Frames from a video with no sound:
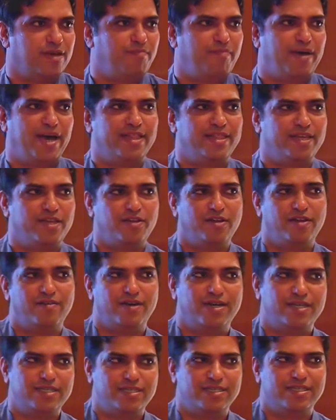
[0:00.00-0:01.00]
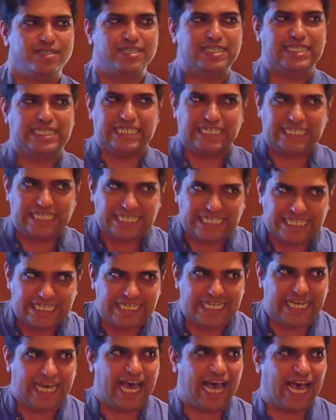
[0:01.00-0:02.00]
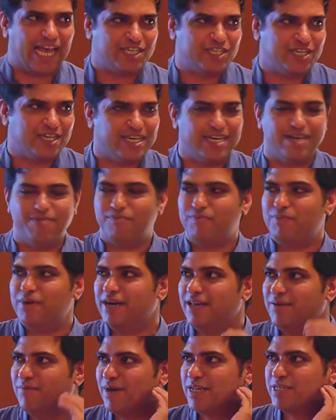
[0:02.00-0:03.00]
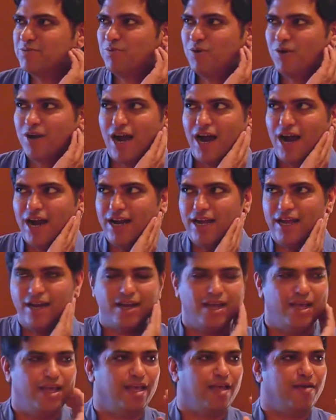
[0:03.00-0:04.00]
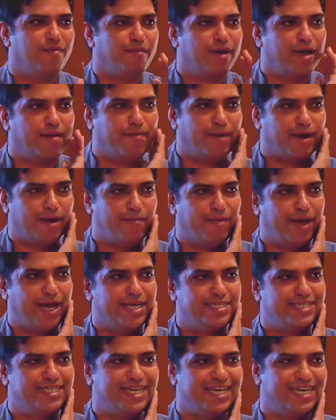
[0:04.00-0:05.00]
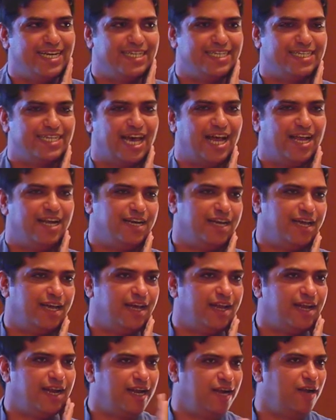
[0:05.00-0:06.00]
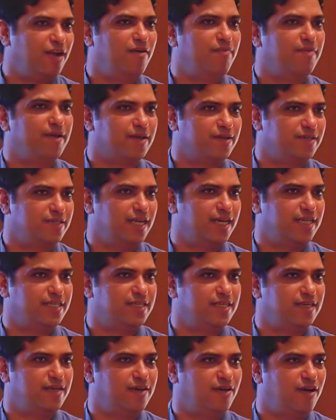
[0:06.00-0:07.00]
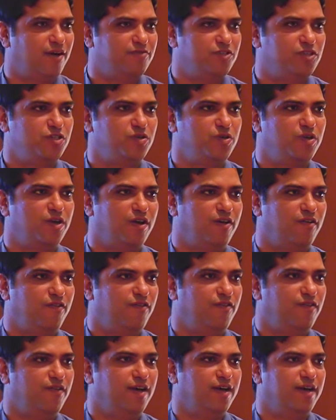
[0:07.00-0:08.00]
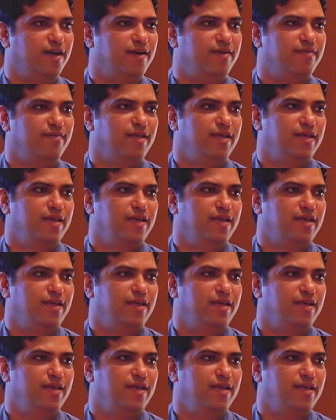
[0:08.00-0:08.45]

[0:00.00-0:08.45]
Python Universe is actually pretty much more harder. My bias there is Altair right now because that's an offshoot of uh,